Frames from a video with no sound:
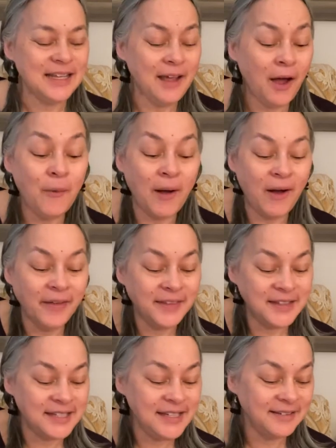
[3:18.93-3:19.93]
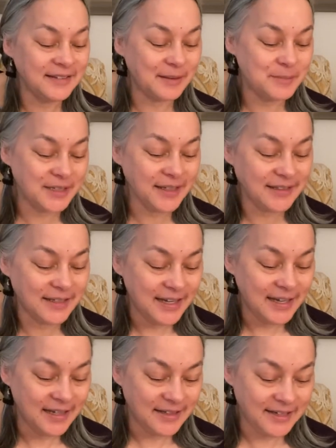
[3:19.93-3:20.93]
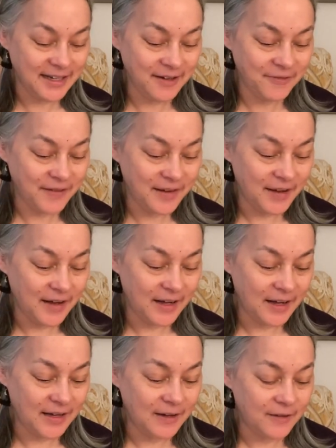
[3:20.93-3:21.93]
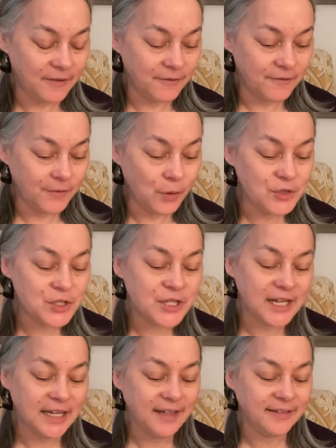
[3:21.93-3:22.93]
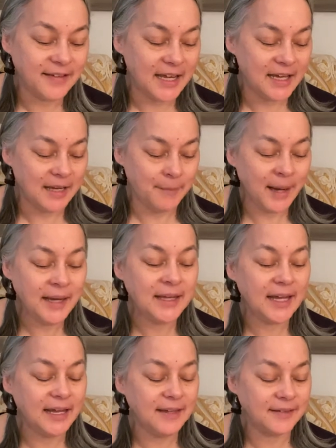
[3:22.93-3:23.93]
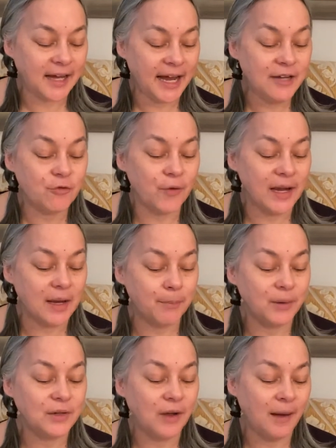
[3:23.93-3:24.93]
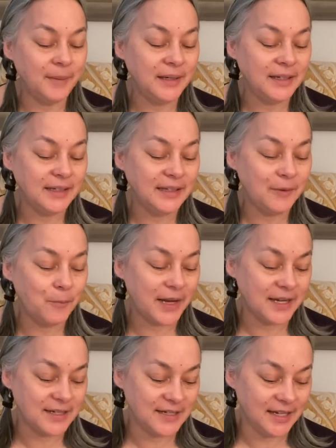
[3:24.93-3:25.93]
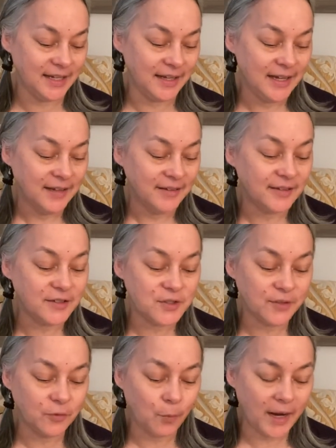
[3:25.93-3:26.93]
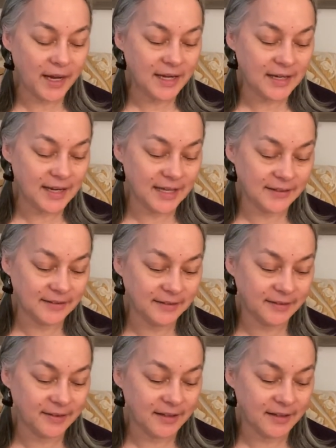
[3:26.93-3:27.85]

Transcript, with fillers: Oh, on the tea subject, Dave Fochi said, "In my case, I drink predominantly white tea, such as white nettles,